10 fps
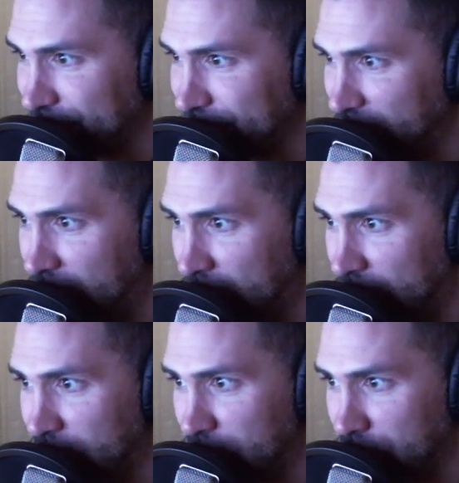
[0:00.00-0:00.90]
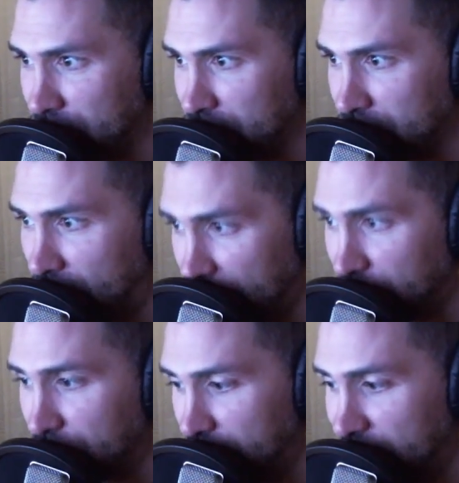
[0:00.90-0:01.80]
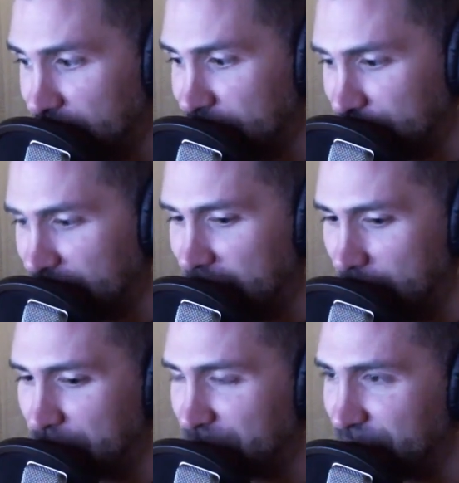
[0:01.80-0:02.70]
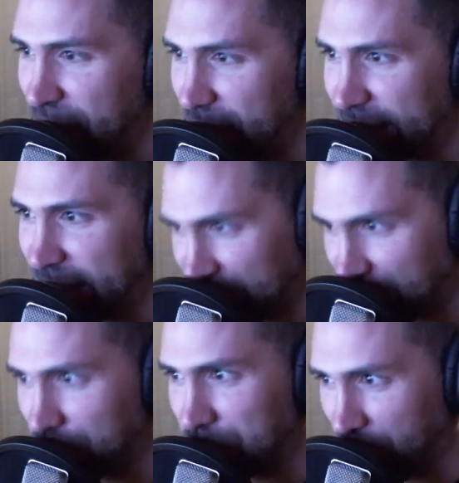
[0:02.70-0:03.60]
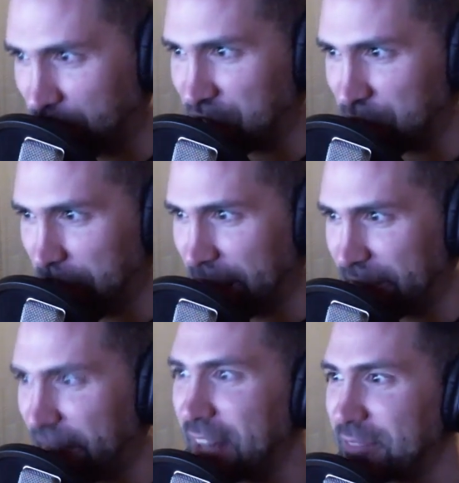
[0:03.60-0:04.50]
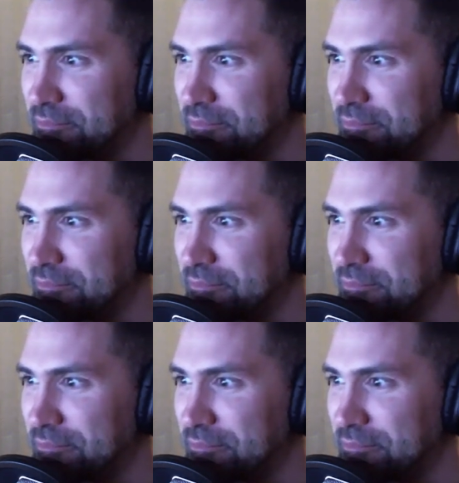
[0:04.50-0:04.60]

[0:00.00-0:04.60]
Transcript: And I could not have been happier that I got to participate in that.